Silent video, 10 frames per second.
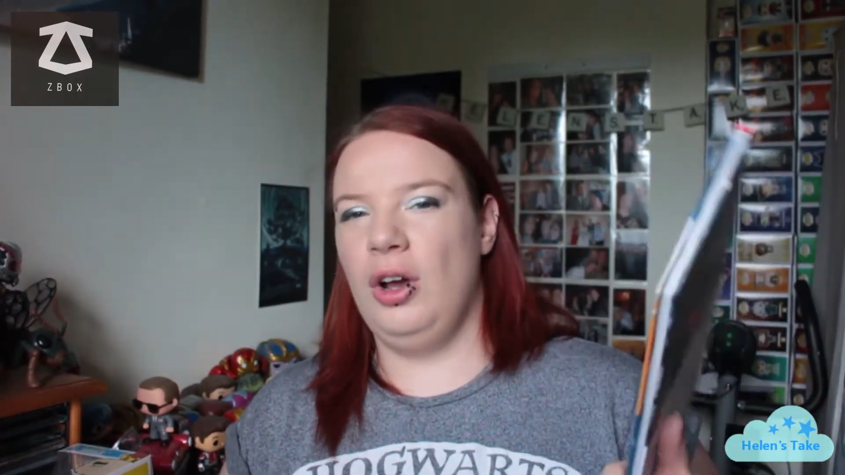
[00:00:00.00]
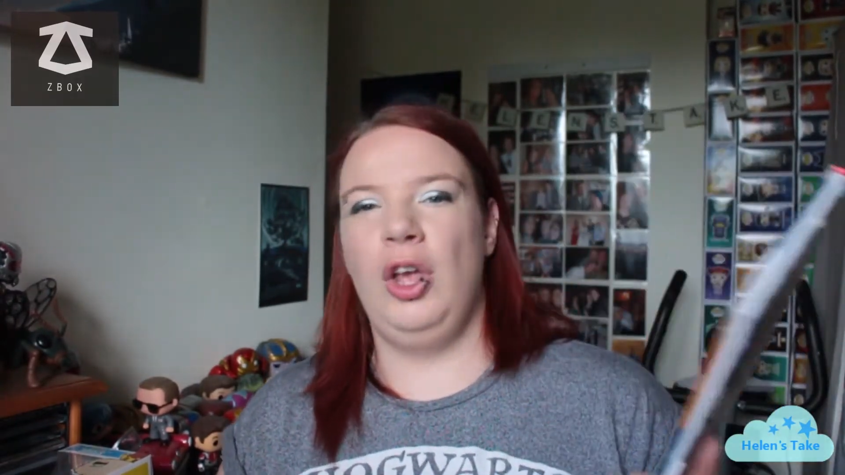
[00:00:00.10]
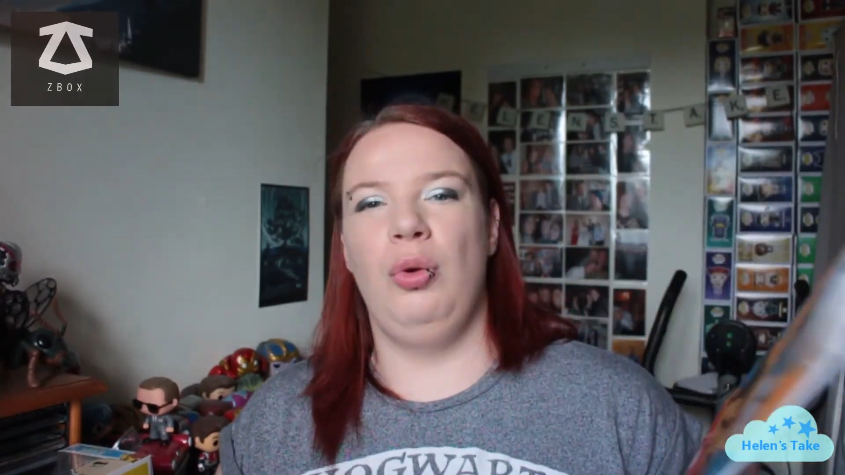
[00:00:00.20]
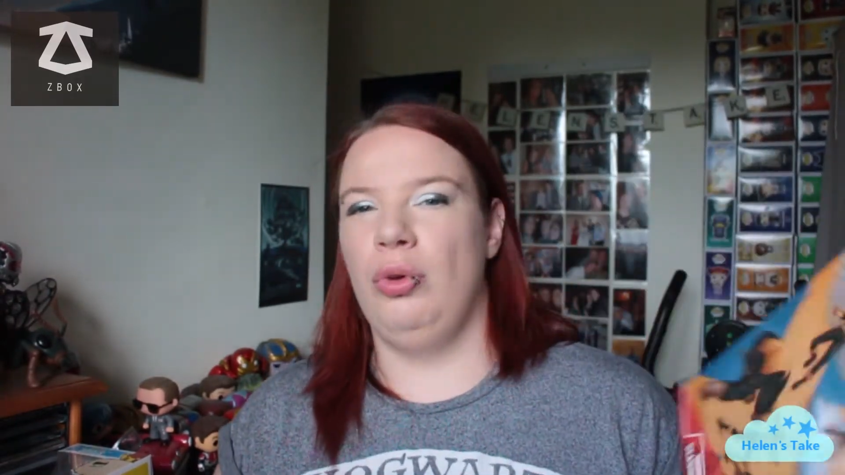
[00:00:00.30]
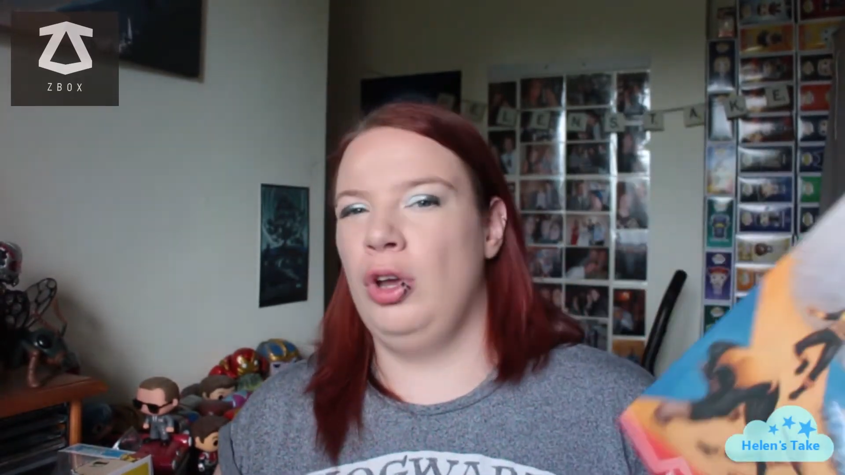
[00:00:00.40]

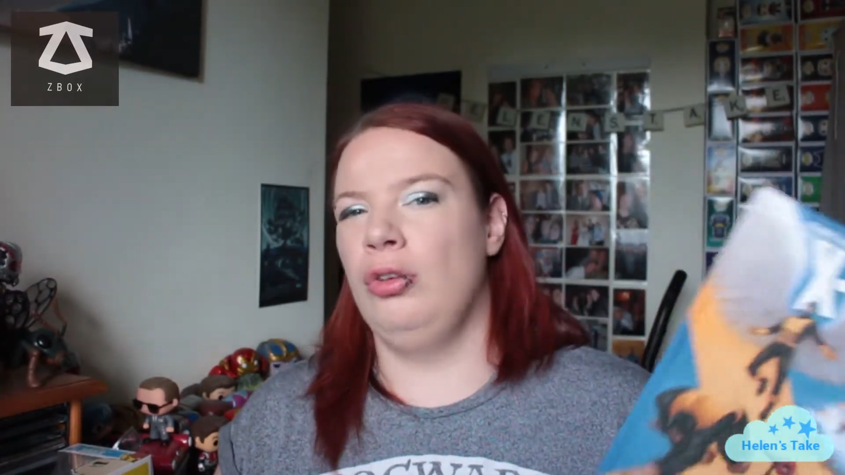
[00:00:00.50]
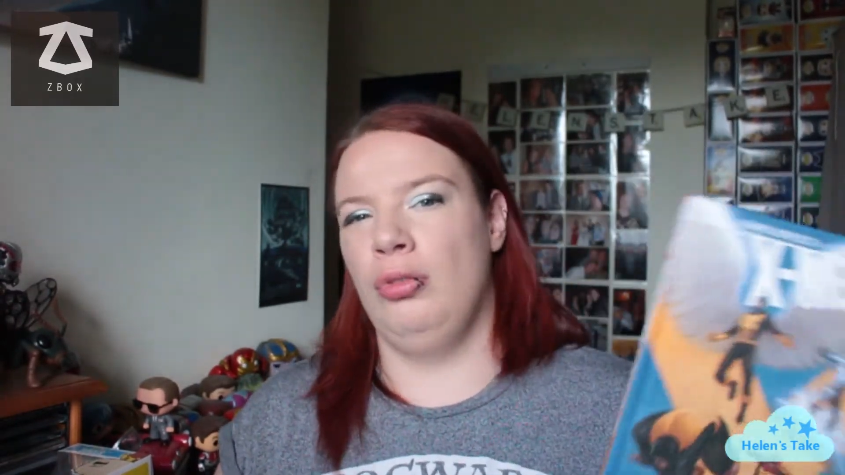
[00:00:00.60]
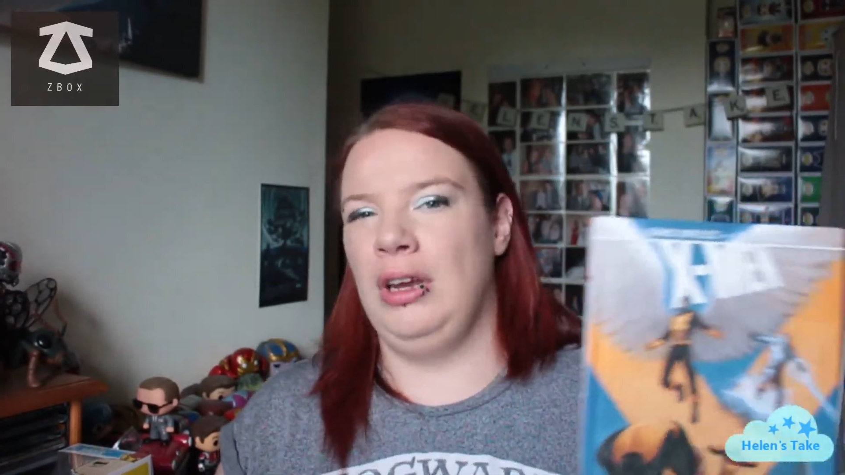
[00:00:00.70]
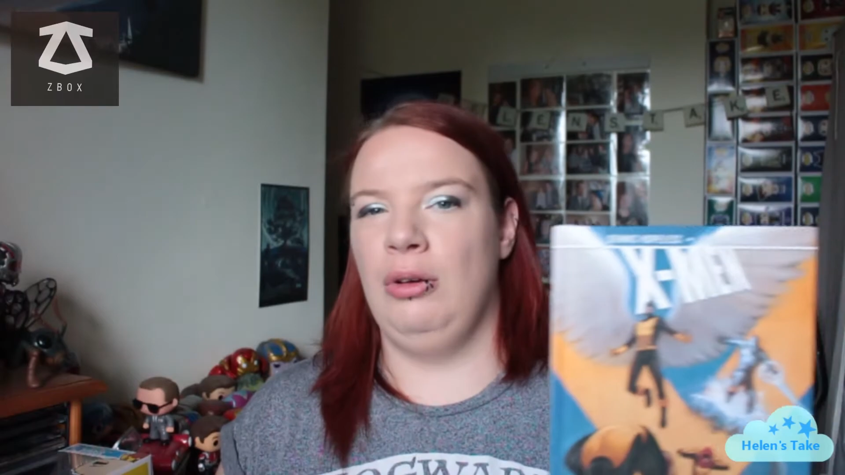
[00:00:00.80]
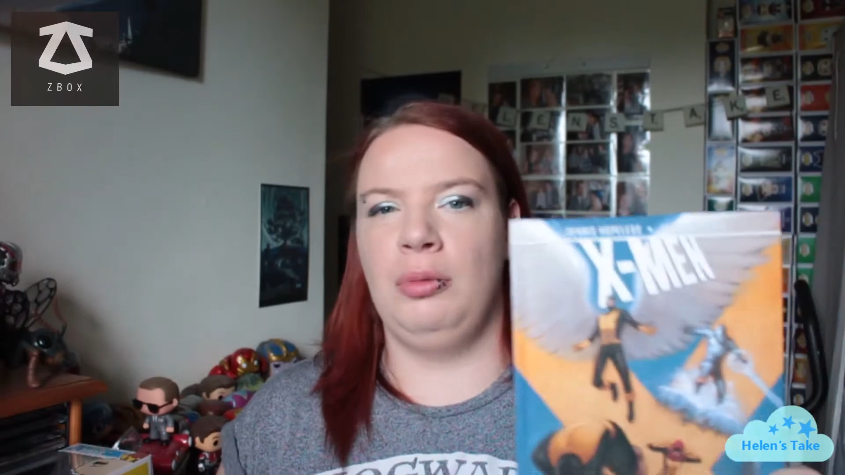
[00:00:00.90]
who
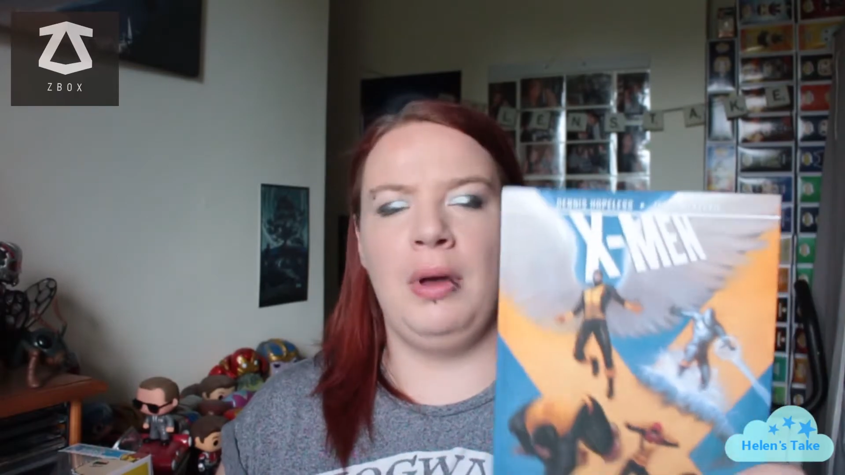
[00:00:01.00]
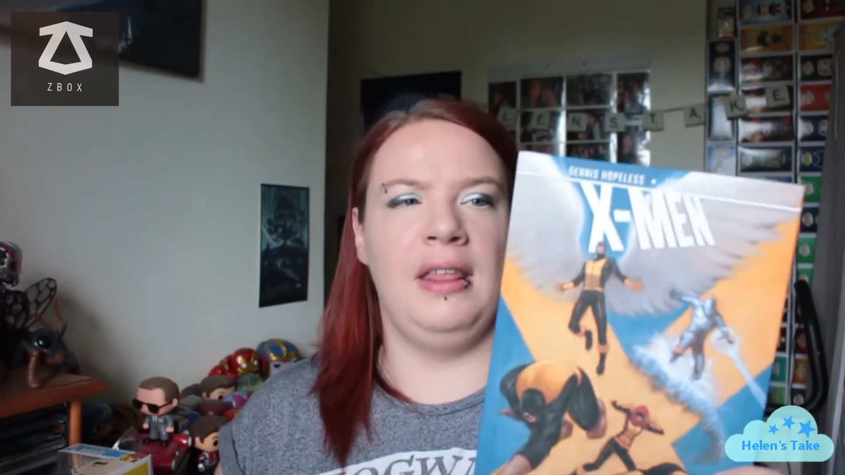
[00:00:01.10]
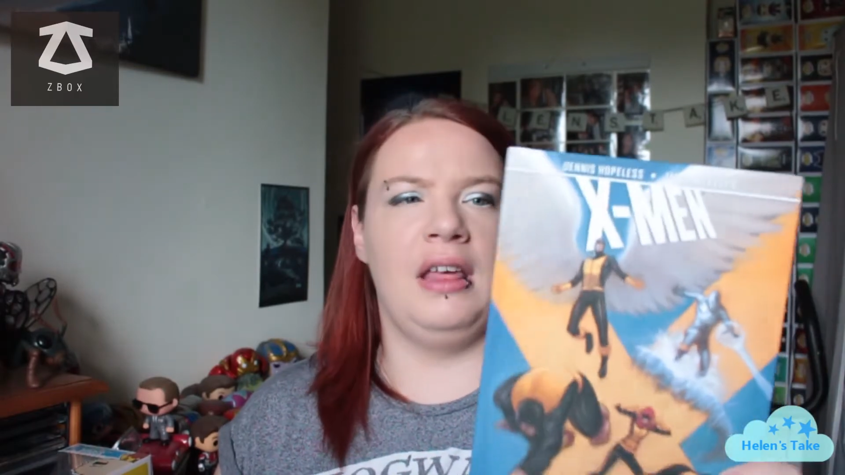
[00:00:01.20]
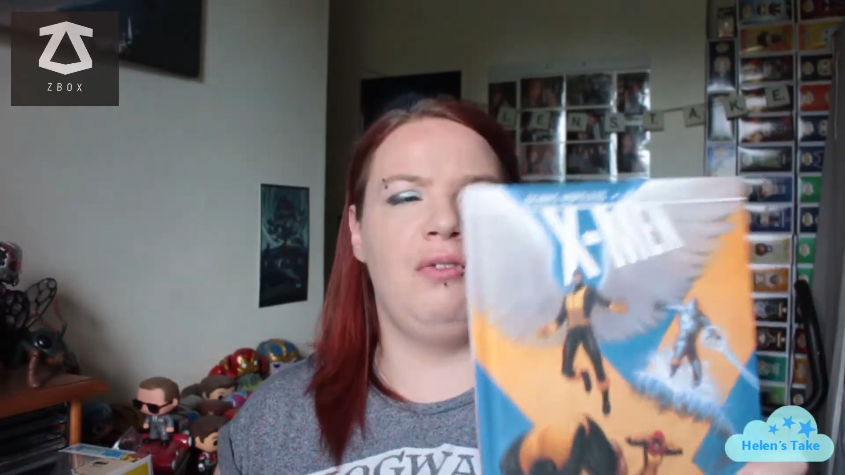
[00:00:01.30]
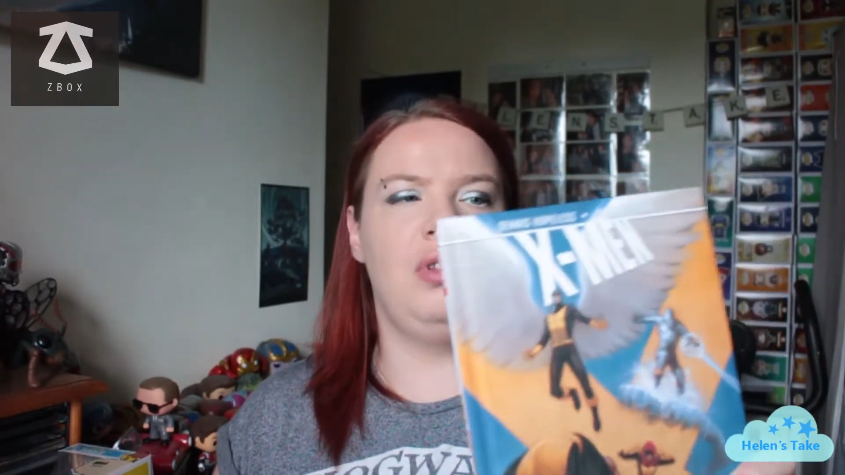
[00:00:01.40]
really would pay that